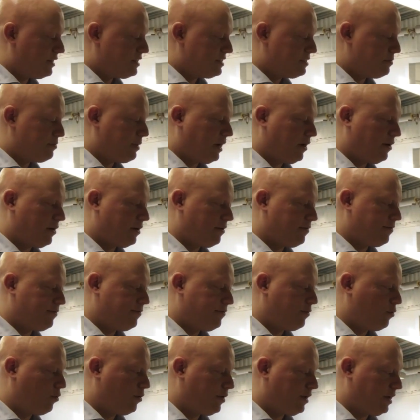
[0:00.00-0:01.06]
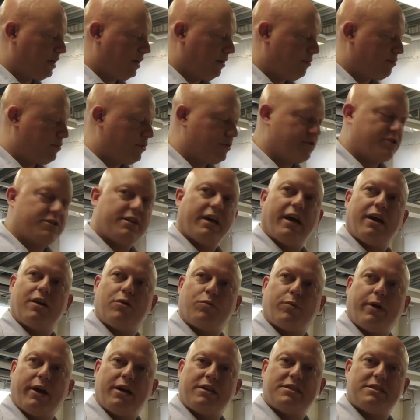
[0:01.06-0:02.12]
it's about a
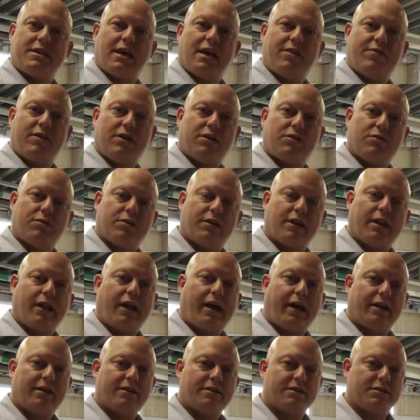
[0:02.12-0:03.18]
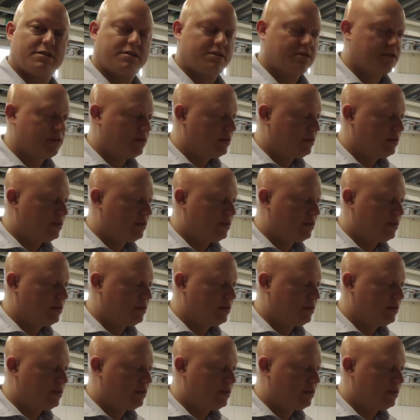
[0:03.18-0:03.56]
40% weight saving to the lightest